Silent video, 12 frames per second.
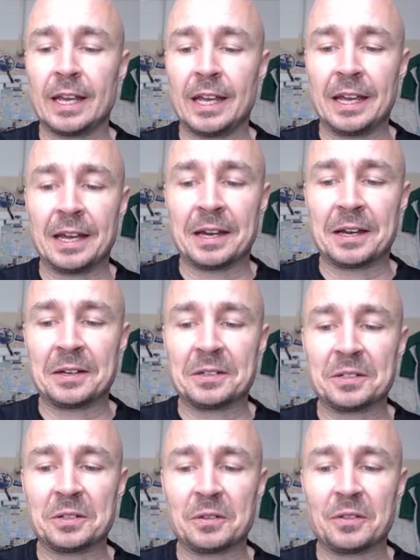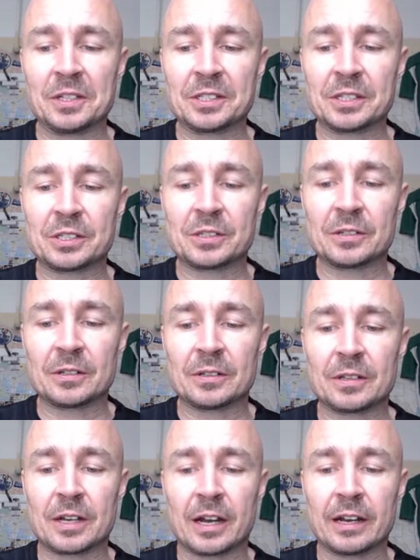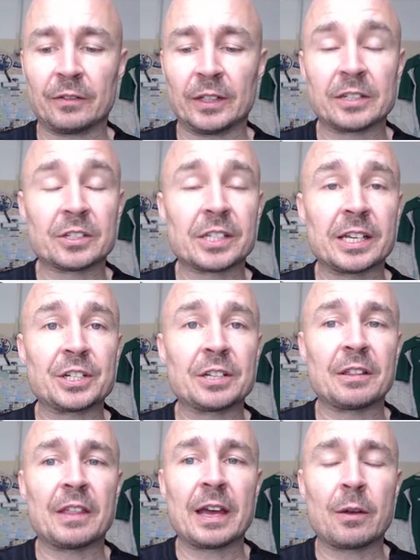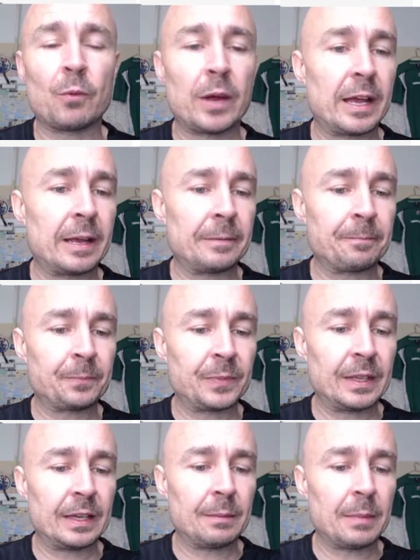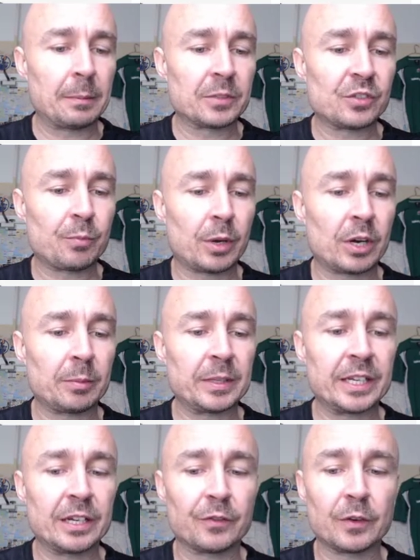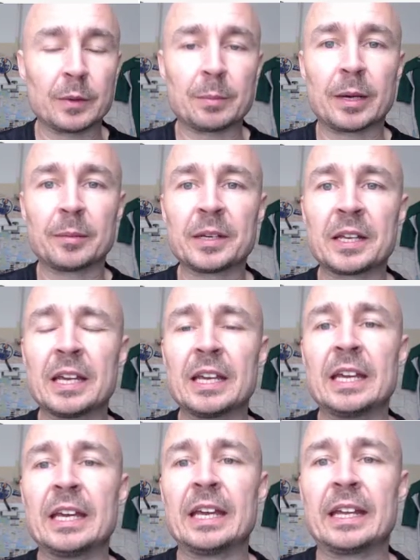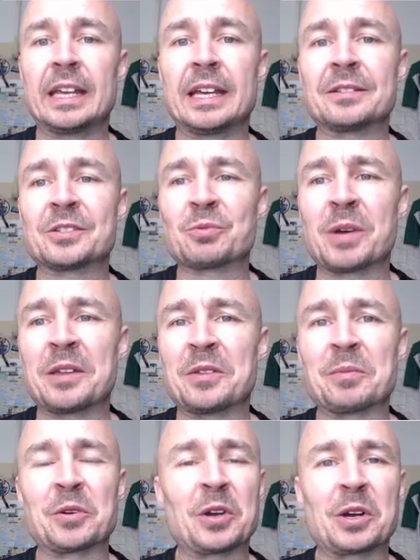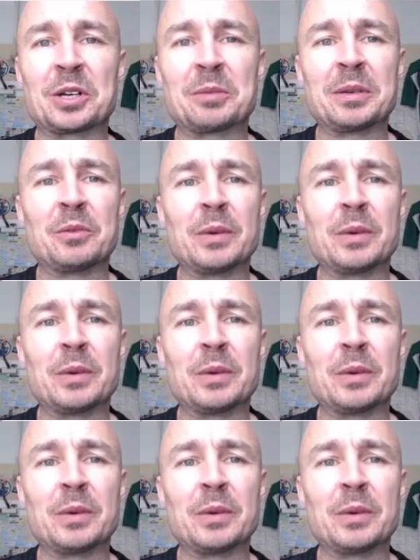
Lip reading: And this is the kind of legislation that when members of parliament hear from the public, it can sway them. They're not going to be